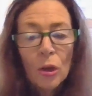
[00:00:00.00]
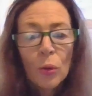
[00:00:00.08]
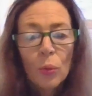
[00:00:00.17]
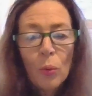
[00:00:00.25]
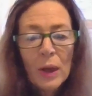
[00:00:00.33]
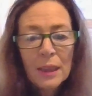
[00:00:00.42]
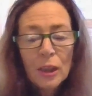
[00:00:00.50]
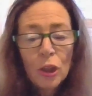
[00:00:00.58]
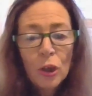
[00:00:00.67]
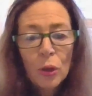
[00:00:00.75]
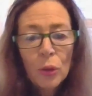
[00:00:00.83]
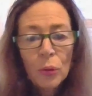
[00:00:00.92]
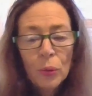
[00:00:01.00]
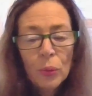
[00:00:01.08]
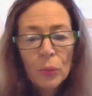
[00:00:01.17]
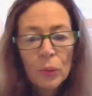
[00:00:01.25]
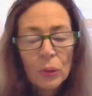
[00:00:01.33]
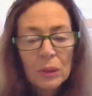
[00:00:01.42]
When
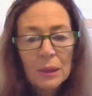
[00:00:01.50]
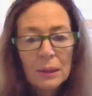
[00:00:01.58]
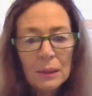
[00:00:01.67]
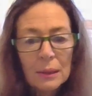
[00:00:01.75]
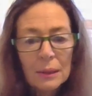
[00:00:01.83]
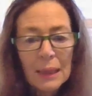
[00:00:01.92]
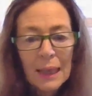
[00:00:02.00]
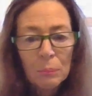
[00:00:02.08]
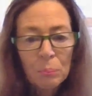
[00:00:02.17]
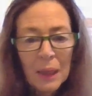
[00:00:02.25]
you take